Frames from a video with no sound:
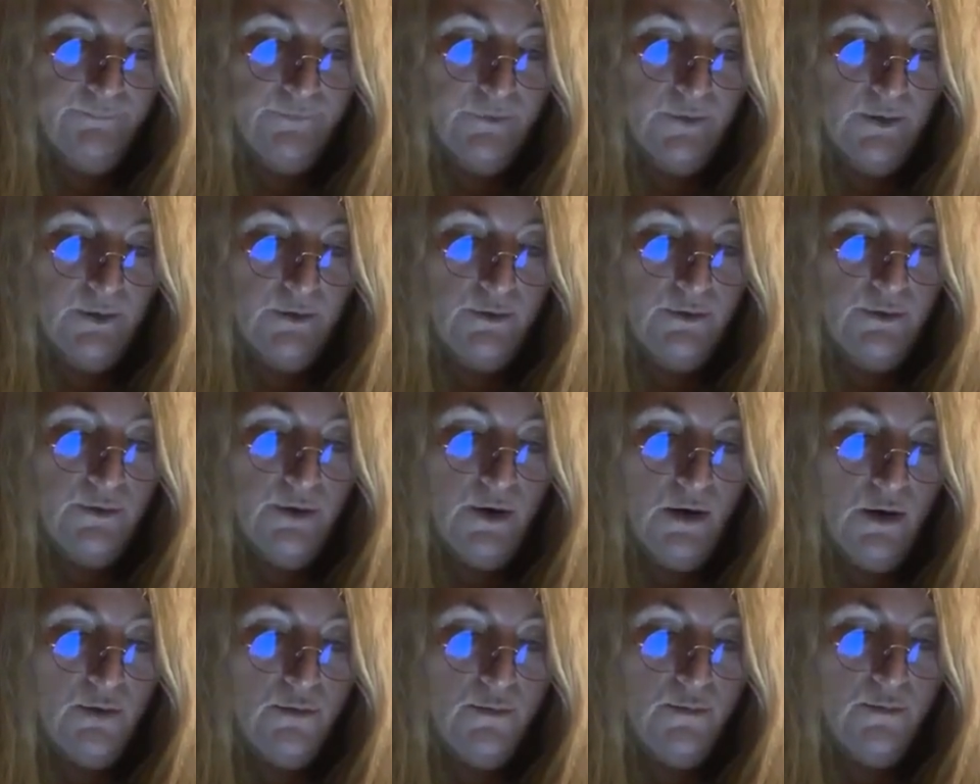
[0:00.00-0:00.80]
You
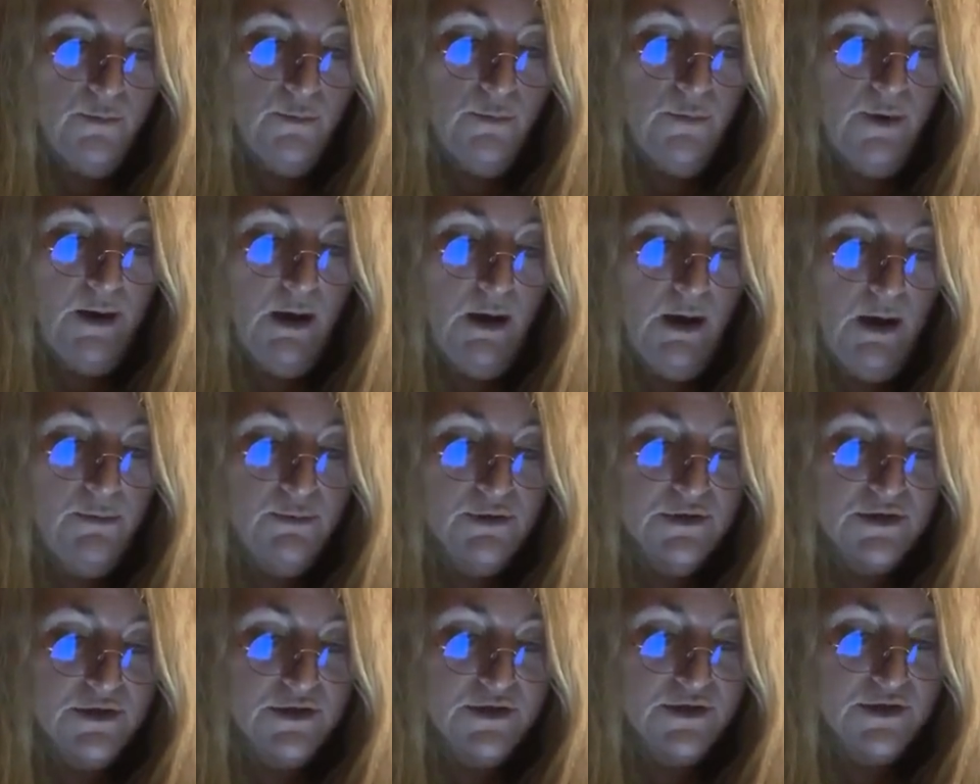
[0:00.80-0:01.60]
know, when I
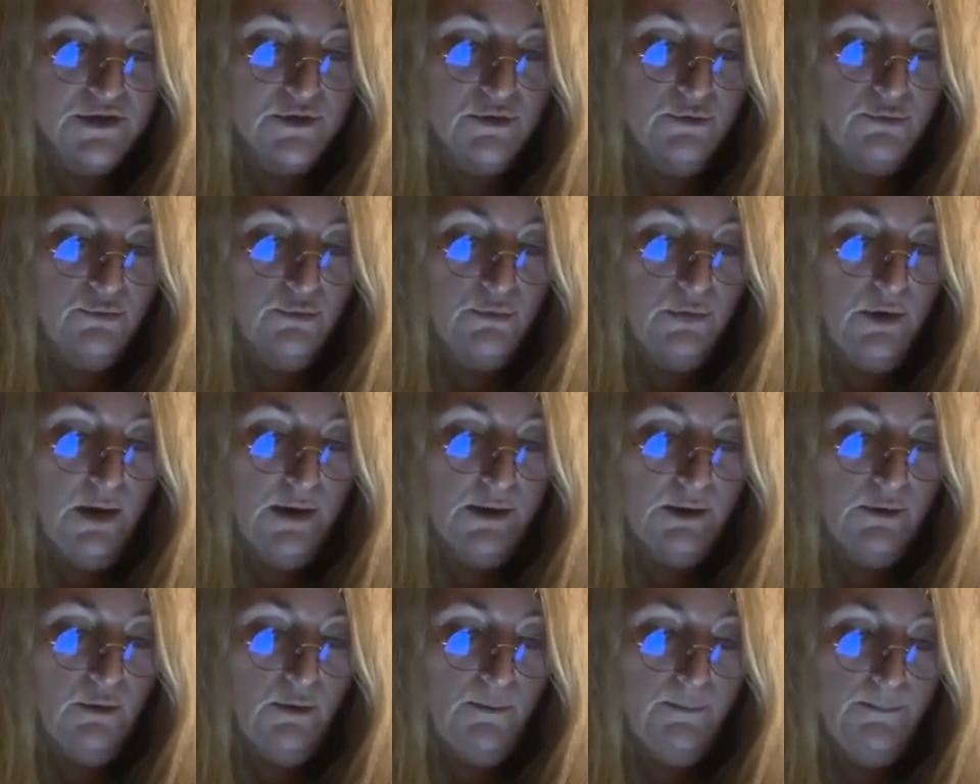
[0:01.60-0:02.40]
was at school, I
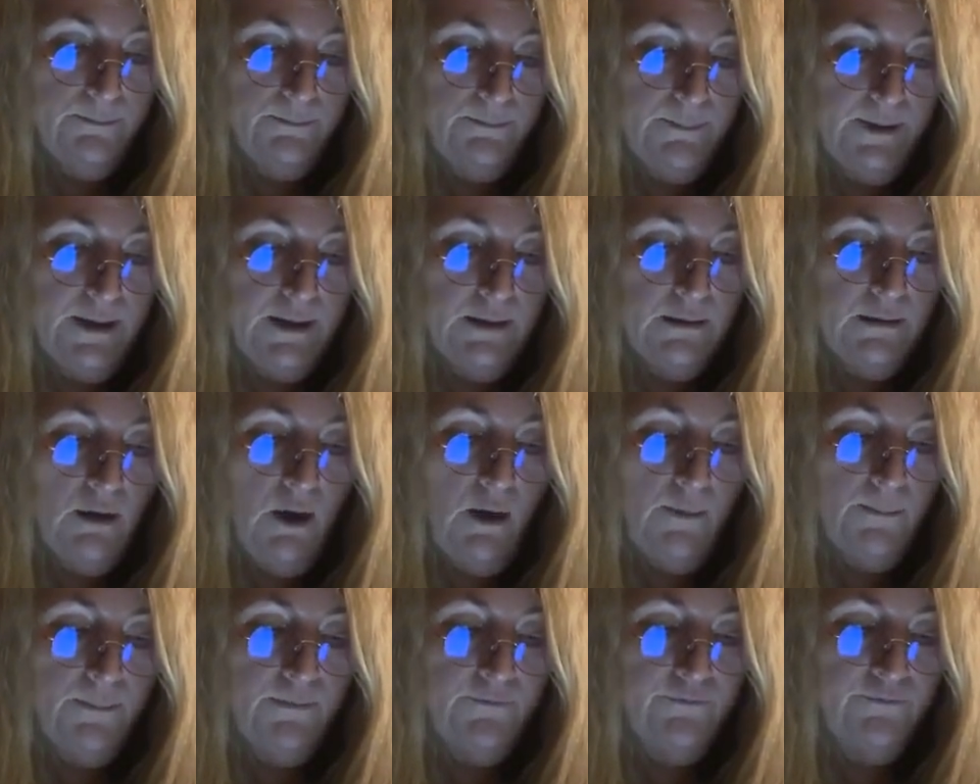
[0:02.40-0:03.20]
got beaten
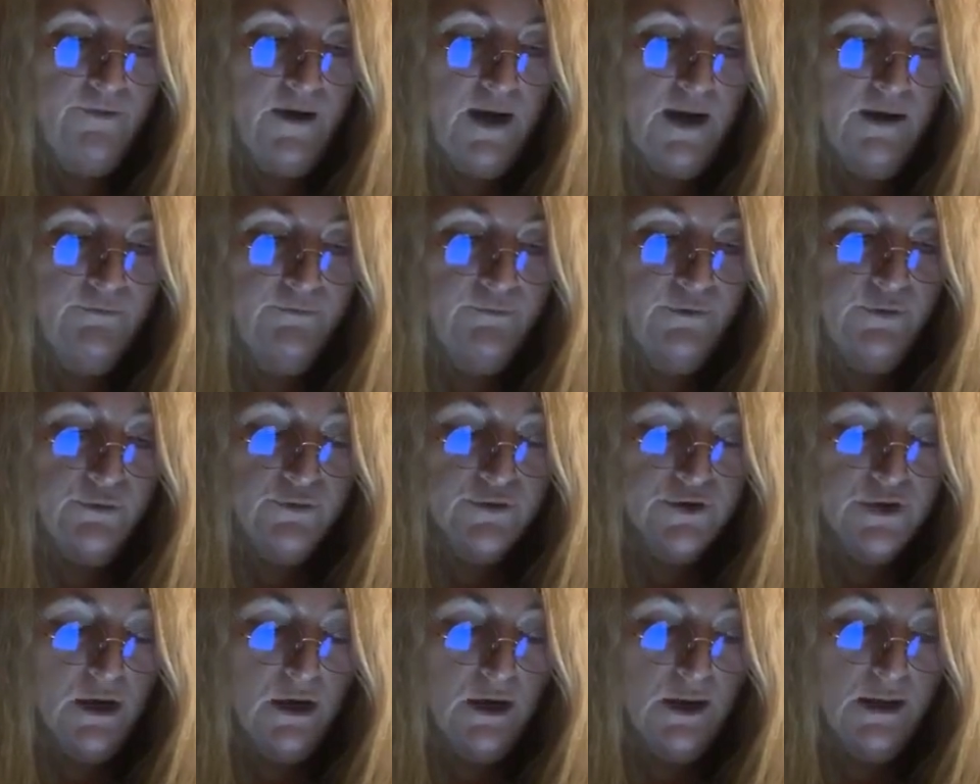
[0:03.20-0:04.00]
up a fair few
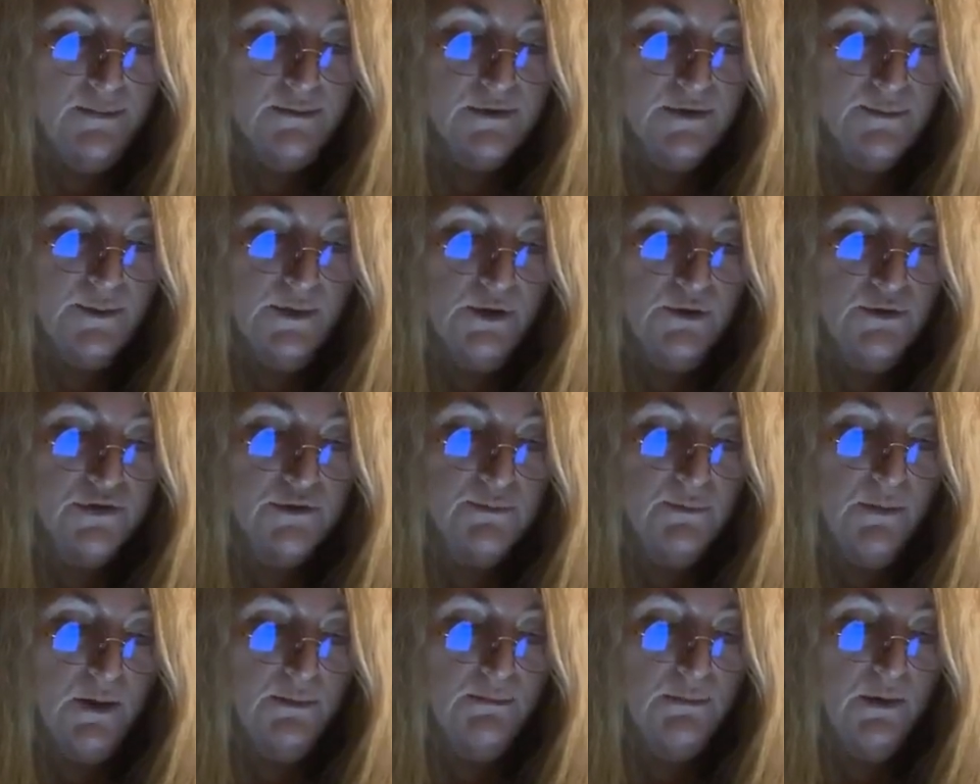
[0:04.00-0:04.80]
times because
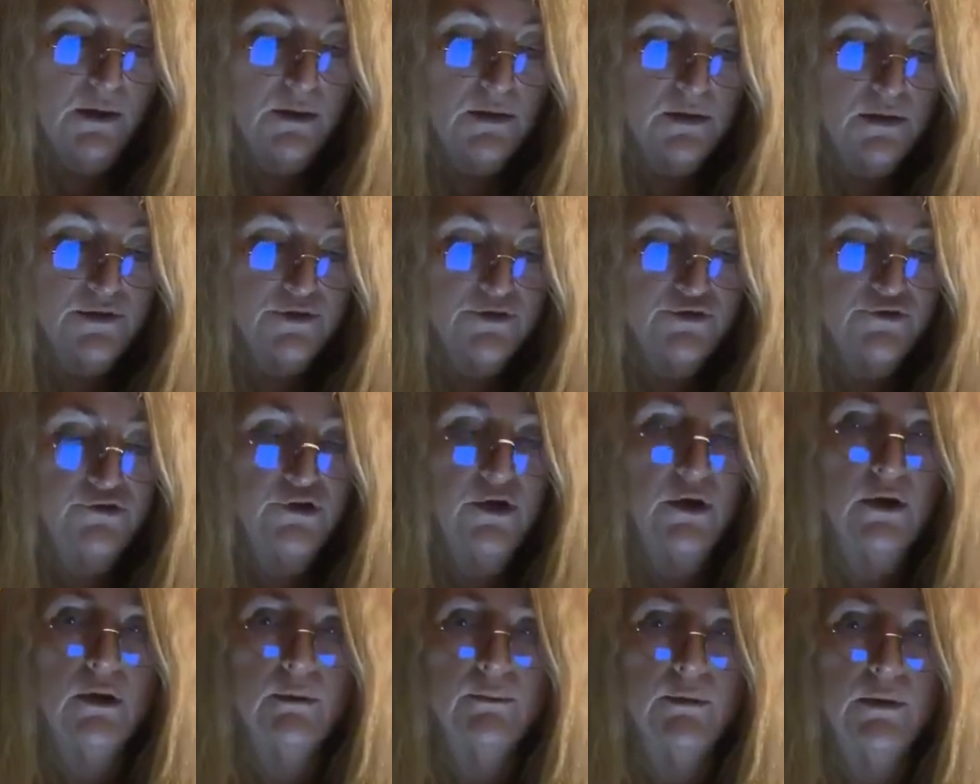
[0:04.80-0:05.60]
my mother's
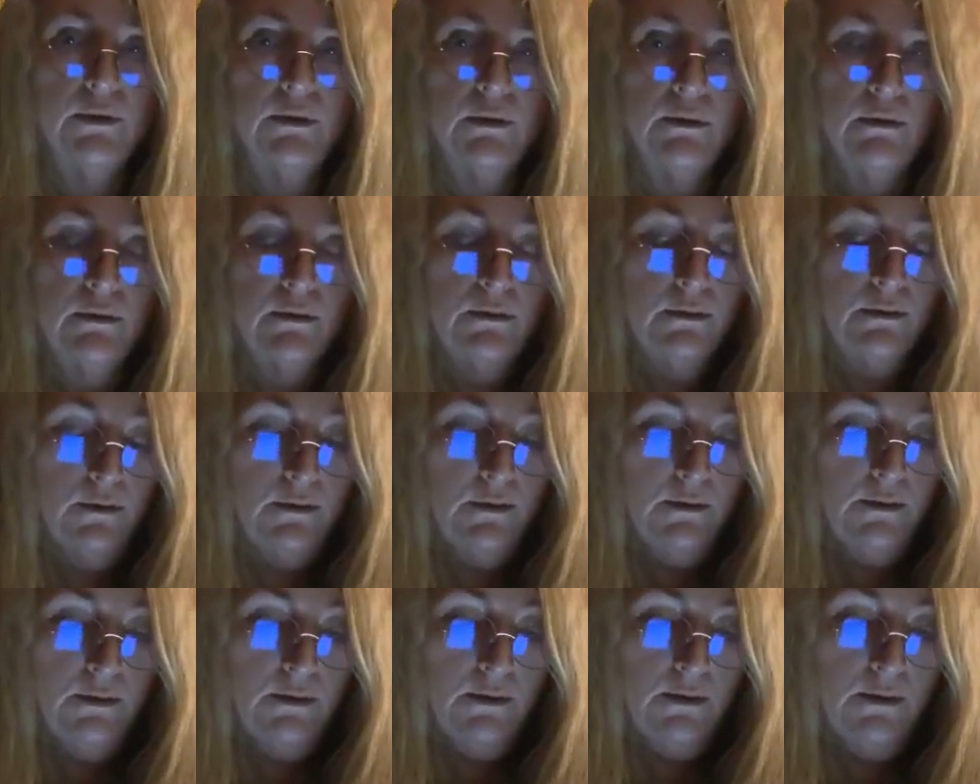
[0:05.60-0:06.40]
German.
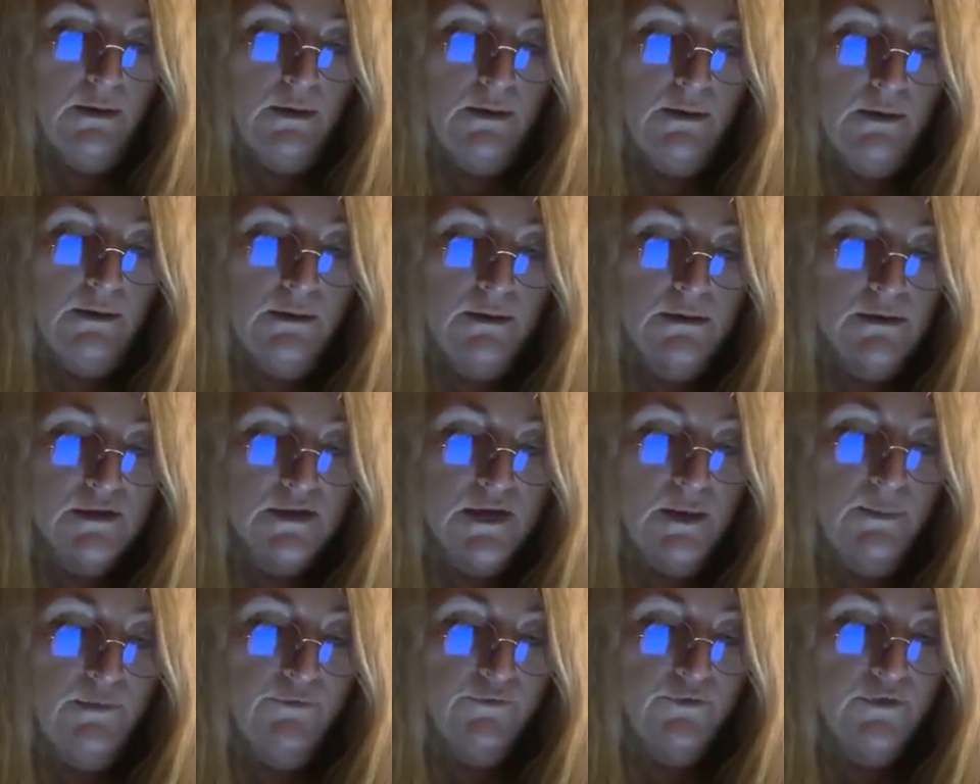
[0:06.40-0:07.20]

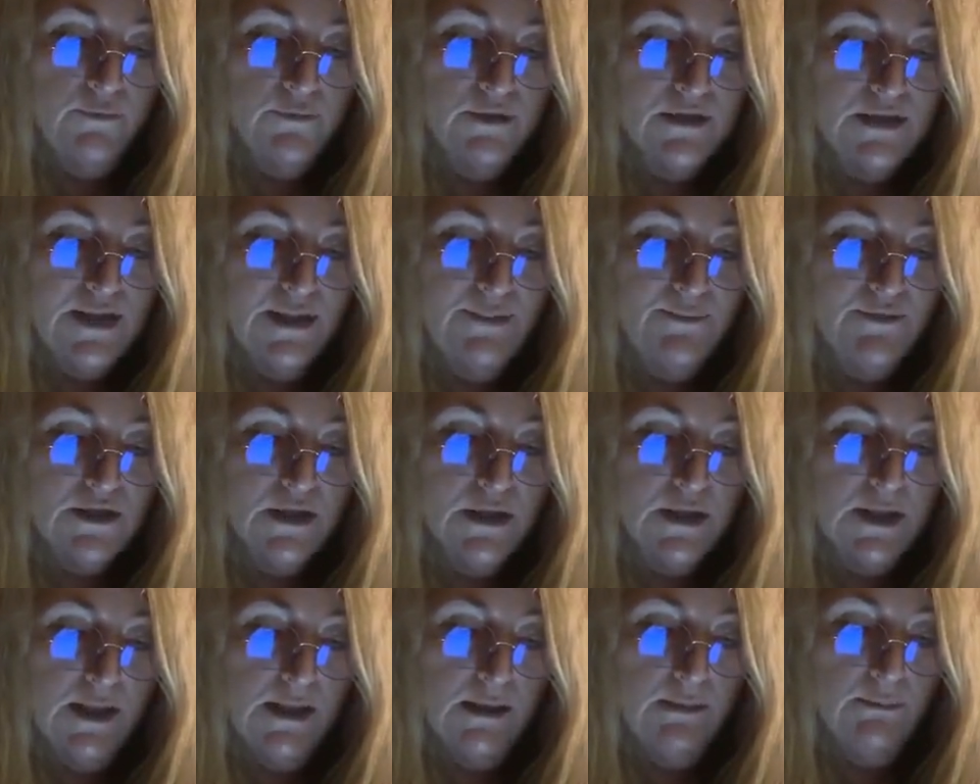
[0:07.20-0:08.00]
Some of them seemed to
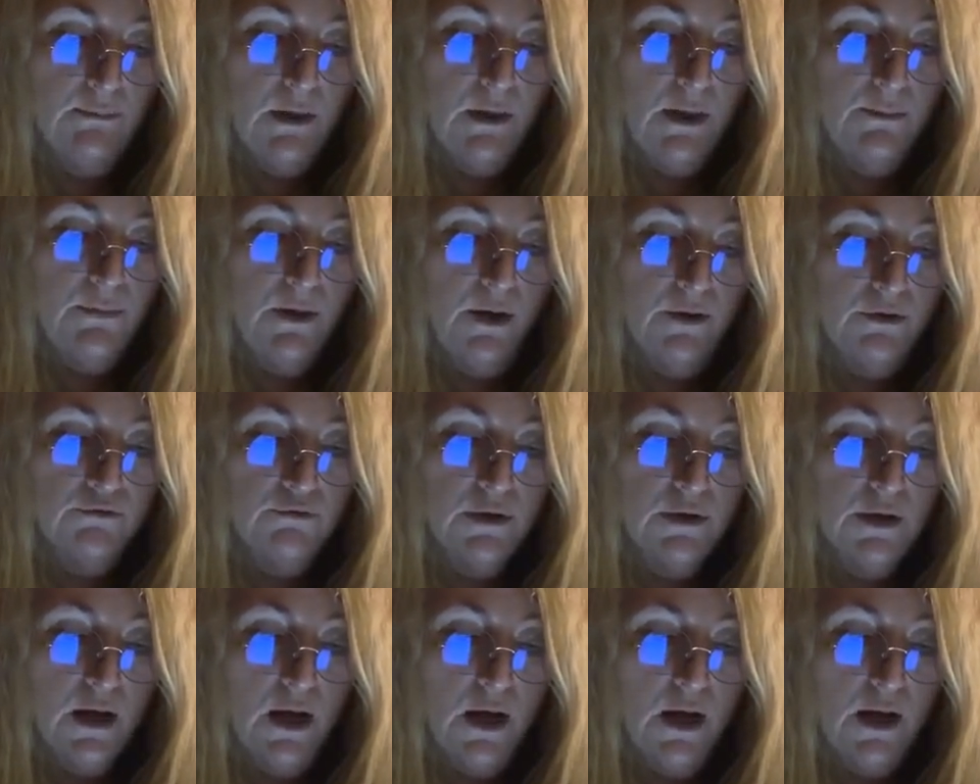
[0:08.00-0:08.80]
think my mother and I